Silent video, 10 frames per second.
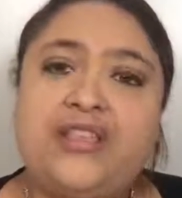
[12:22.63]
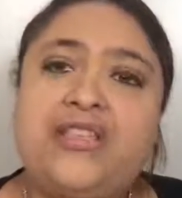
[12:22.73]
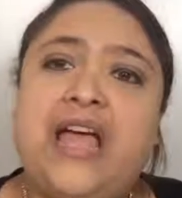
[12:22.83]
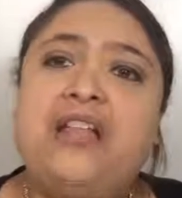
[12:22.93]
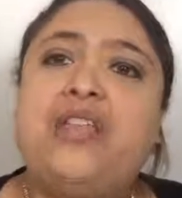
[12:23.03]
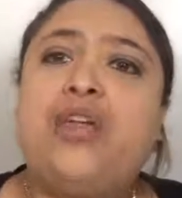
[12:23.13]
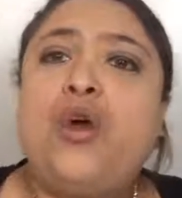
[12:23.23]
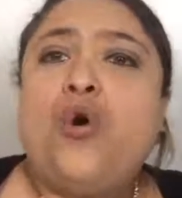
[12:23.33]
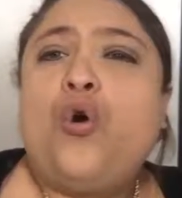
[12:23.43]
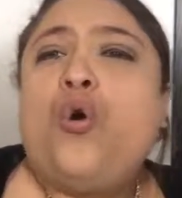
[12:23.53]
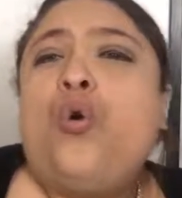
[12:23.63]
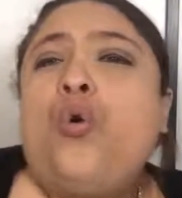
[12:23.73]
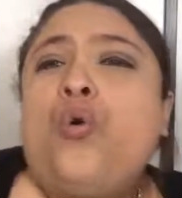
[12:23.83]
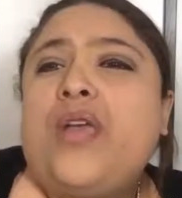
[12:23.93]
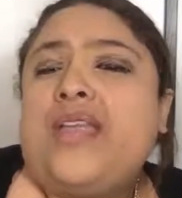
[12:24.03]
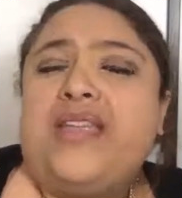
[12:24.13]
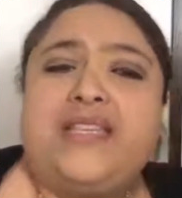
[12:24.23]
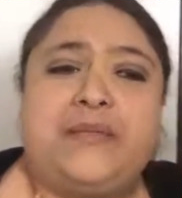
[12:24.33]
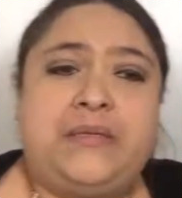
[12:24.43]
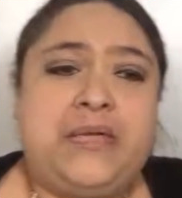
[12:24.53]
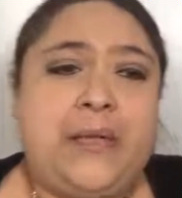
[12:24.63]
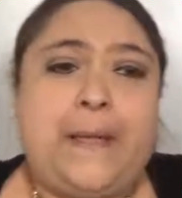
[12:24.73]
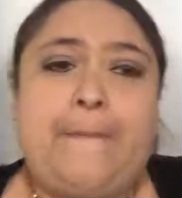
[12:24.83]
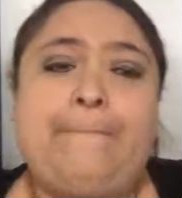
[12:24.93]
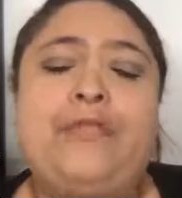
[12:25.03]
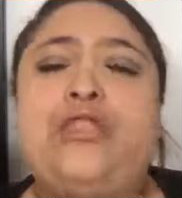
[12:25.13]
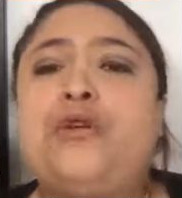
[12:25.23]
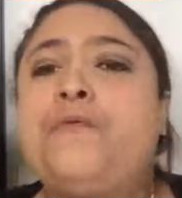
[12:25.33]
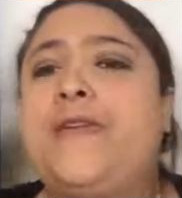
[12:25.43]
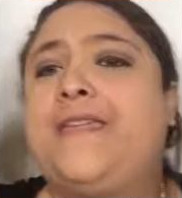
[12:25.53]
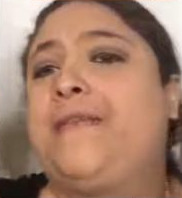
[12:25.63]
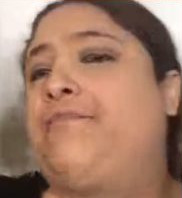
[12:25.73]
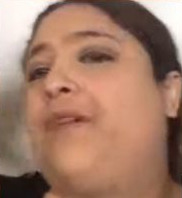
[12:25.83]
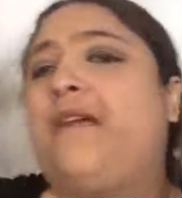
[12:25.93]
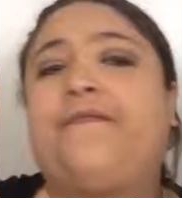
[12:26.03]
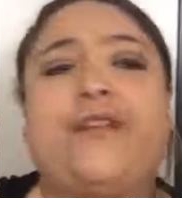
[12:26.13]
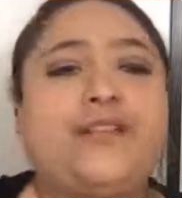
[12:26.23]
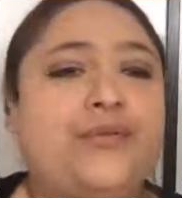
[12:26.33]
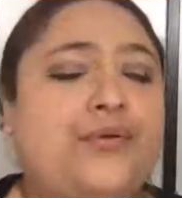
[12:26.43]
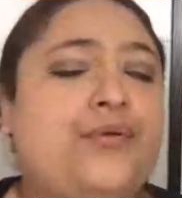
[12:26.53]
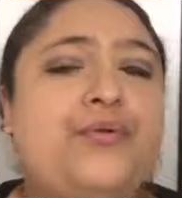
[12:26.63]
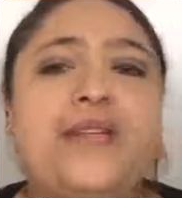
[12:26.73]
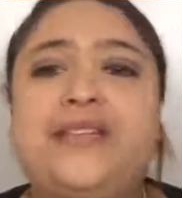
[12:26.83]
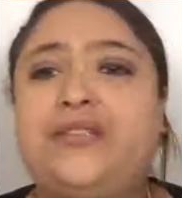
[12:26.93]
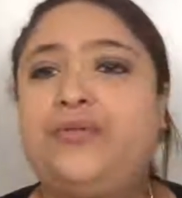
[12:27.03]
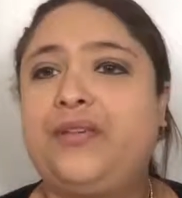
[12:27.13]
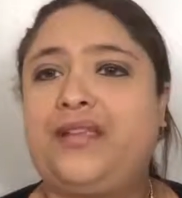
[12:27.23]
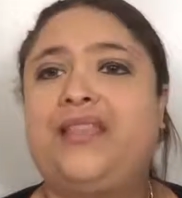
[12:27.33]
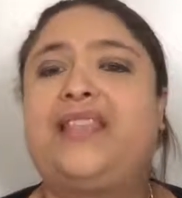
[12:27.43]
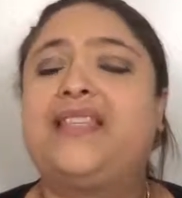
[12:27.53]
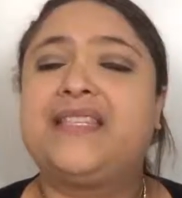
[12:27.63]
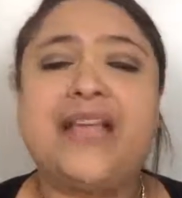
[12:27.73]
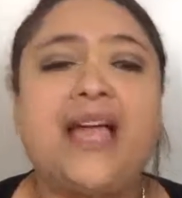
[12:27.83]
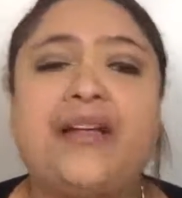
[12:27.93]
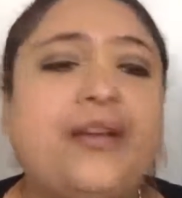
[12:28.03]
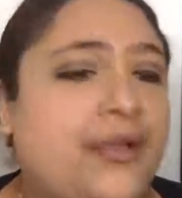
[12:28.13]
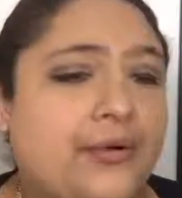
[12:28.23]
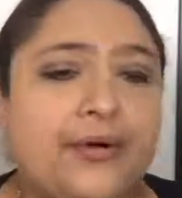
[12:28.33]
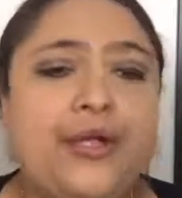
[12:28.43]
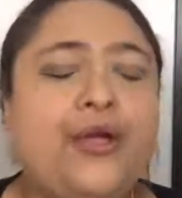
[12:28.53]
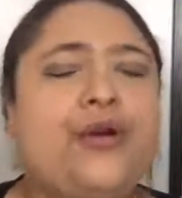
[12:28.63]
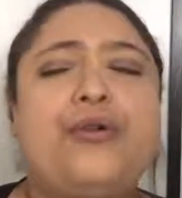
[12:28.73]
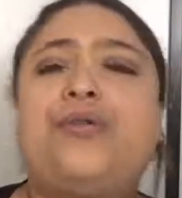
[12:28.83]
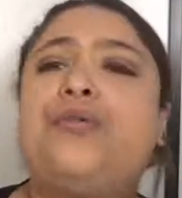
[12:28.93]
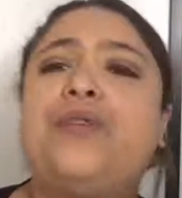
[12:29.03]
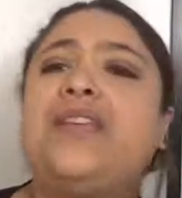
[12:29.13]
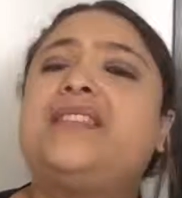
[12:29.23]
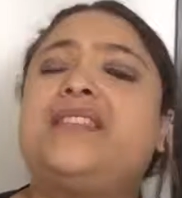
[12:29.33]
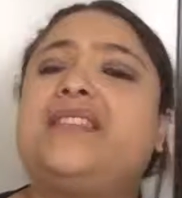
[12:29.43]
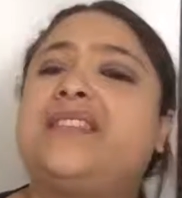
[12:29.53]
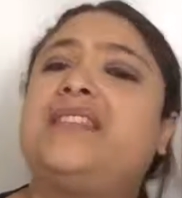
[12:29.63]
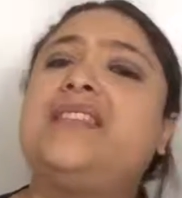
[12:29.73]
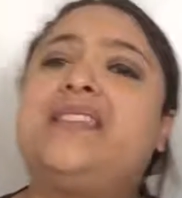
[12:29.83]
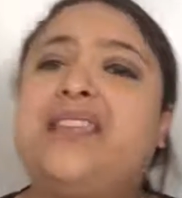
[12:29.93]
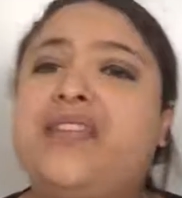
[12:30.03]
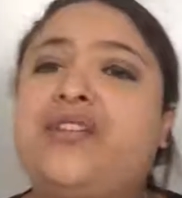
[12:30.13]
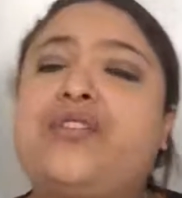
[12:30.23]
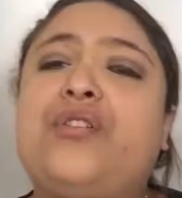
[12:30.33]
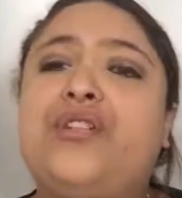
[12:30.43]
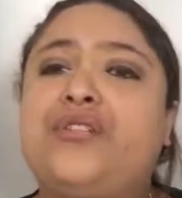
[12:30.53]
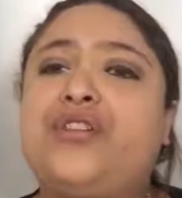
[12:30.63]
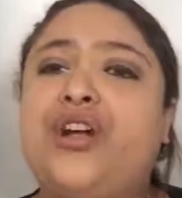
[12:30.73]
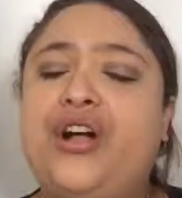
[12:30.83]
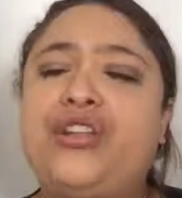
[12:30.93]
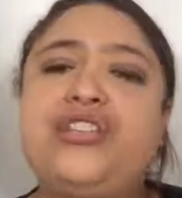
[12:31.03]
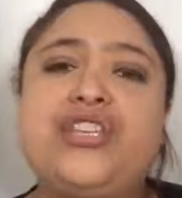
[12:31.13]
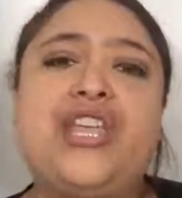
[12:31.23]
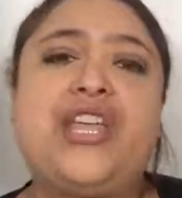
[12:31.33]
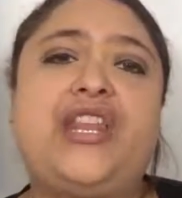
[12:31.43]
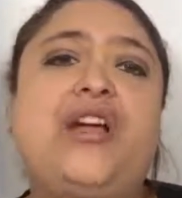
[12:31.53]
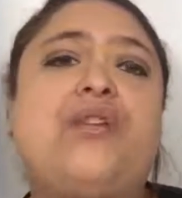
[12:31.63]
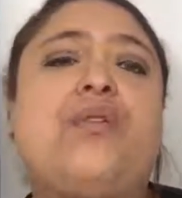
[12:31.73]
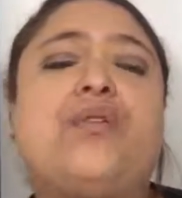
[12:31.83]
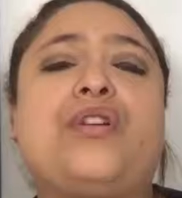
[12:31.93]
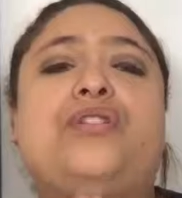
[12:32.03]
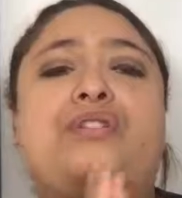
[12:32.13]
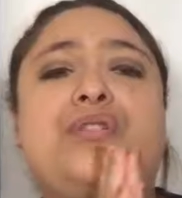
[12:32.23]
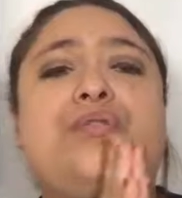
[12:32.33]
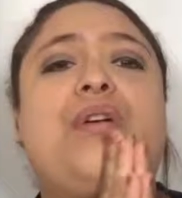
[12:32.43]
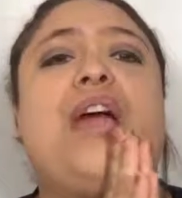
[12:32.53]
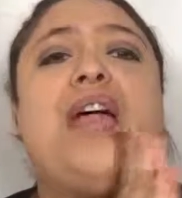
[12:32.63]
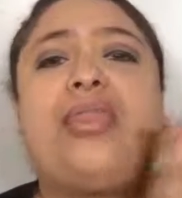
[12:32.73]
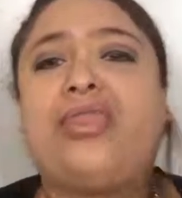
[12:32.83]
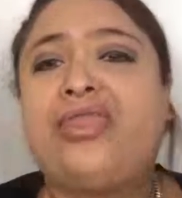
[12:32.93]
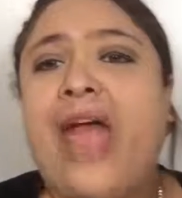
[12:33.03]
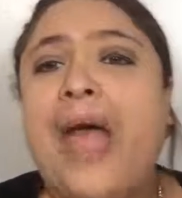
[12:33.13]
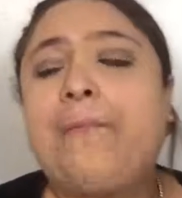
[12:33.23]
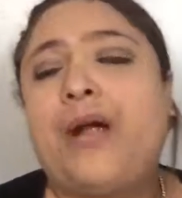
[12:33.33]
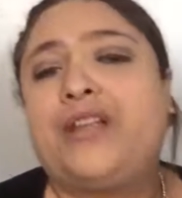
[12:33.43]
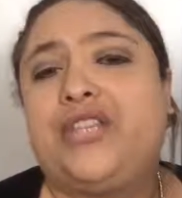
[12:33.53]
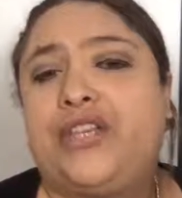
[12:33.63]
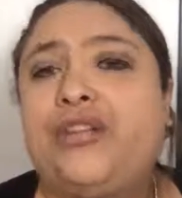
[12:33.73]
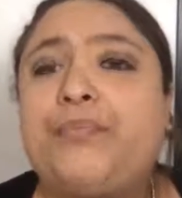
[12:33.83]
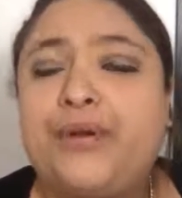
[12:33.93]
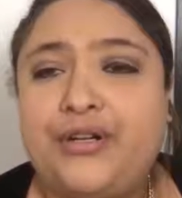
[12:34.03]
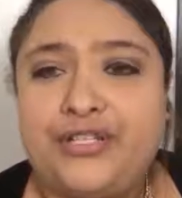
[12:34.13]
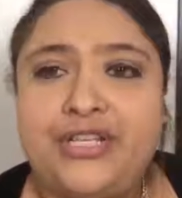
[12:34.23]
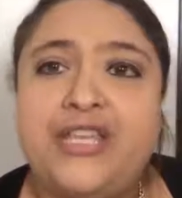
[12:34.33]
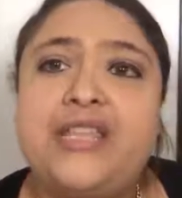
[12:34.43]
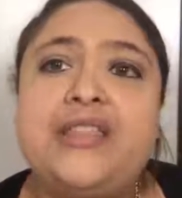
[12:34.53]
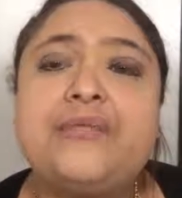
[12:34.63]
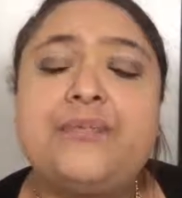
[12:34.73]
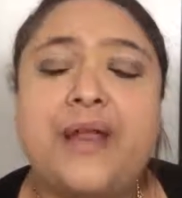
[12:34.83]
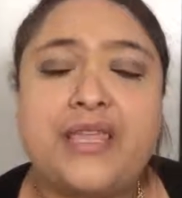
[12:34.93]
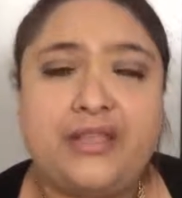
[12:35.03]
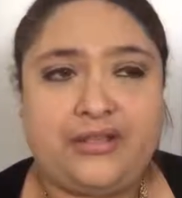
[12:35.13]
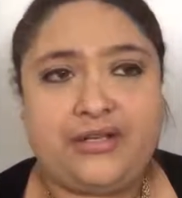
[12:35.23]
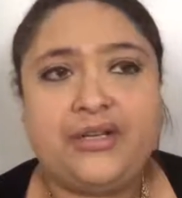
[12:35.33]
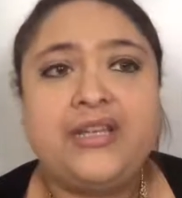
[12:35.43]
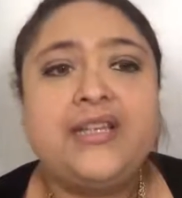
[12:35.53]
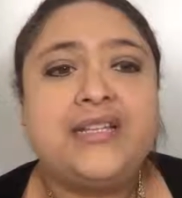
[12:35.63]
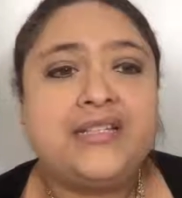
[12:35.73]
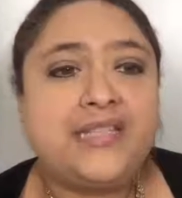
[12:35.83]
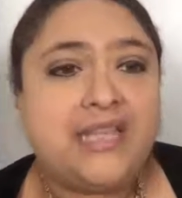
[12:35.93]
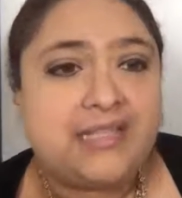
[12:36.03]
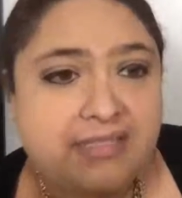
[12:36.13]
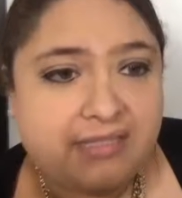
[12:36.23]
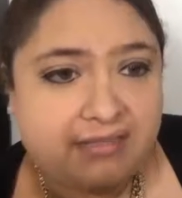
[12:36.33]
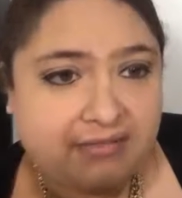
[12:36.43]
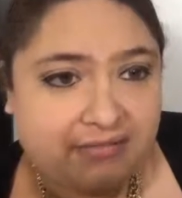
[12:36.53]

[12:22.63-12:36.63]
Telling who is doing the preference or who is doing the desiring or who is insisting, you're going to conjugate it according to that particular person in the regular tense.